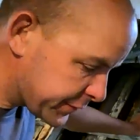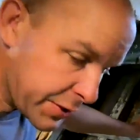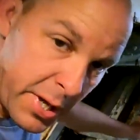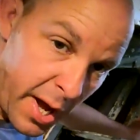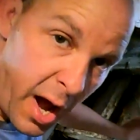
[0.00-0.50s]

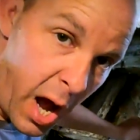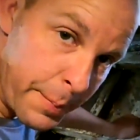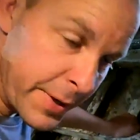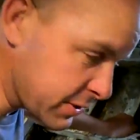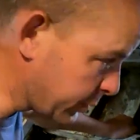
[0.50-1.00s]
So yeah,
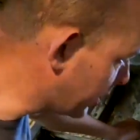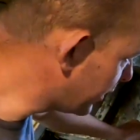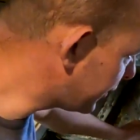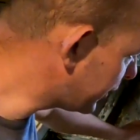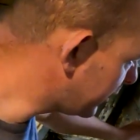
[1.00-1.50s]
our piece of
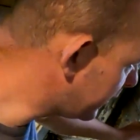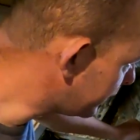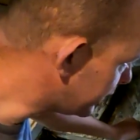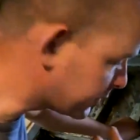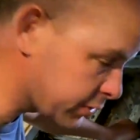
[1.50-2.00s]
wood
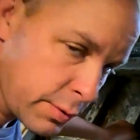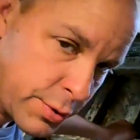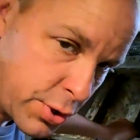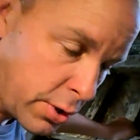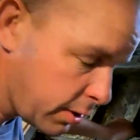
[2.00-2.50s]
is too
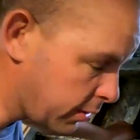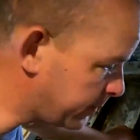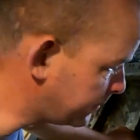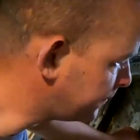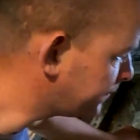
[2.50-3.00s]
short.